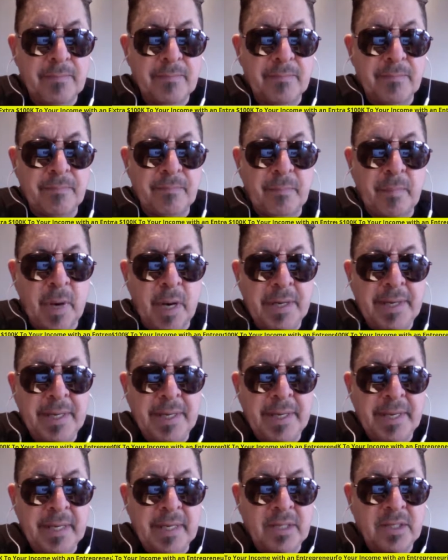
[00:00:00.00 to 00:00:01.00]

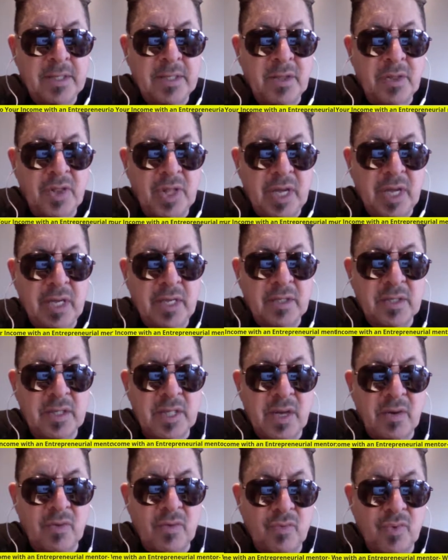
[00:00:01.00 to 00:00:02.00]
money into things
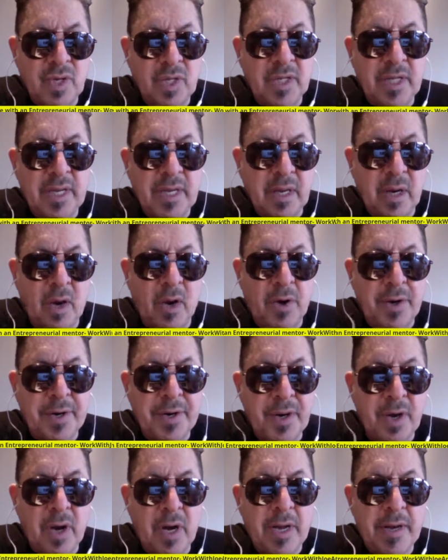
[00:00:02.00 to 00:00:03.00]
that really are
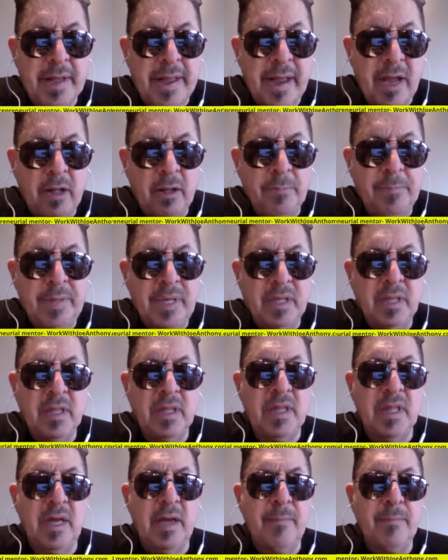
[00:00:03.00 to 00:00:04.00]
not helping
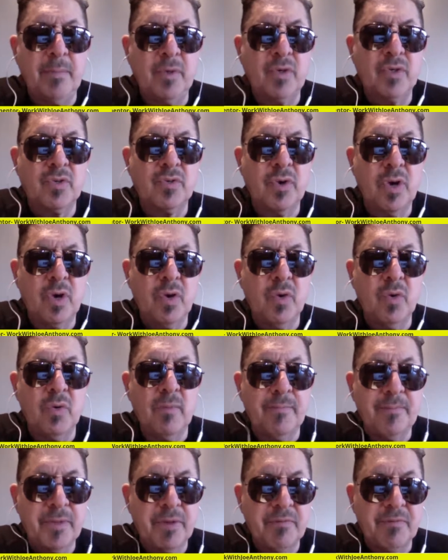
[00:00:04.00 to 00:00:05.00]
them
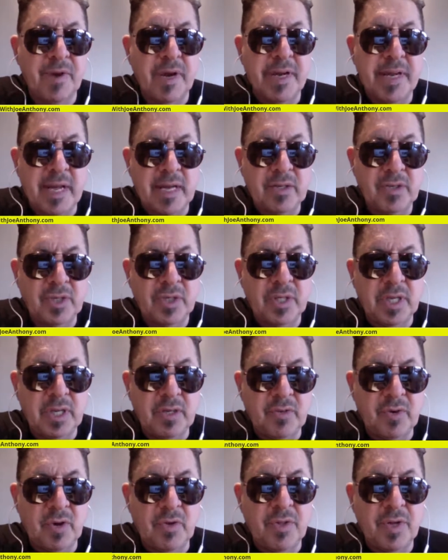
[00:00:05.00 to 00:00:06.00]
financially
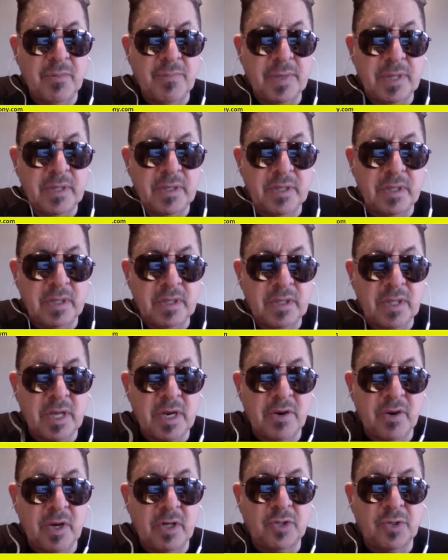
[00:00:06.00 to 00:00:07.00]
grow their business, their
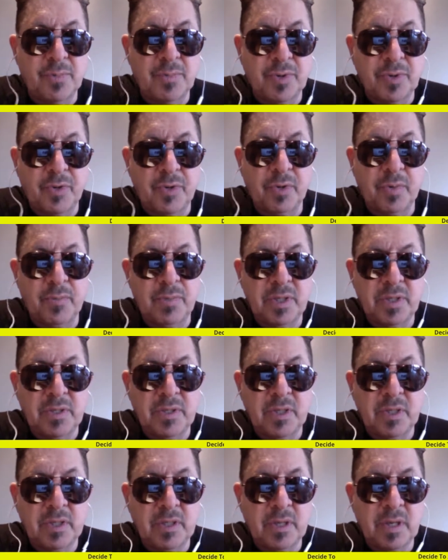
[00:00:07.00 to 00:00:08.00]
entrepreneurial
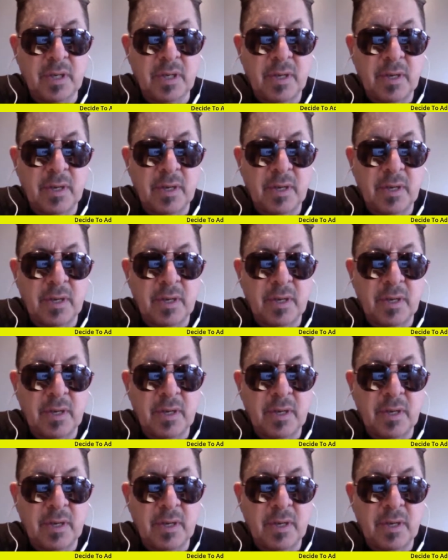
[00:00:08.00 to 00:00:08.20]
business.